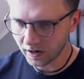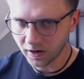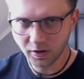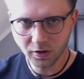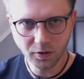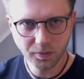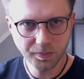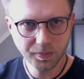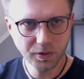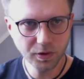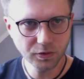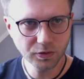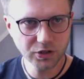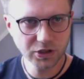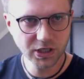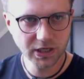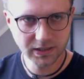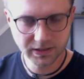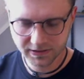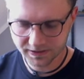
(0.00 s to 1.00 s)
our
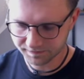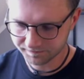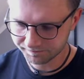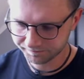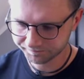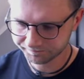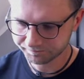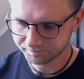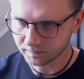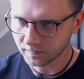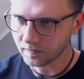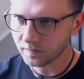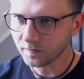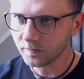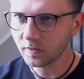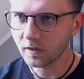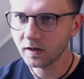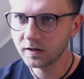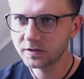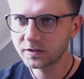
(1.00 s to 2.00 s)
project.
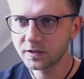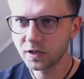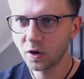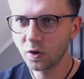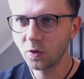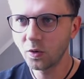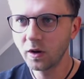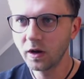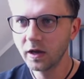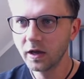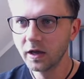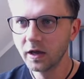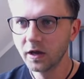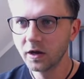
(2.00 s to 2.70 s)
So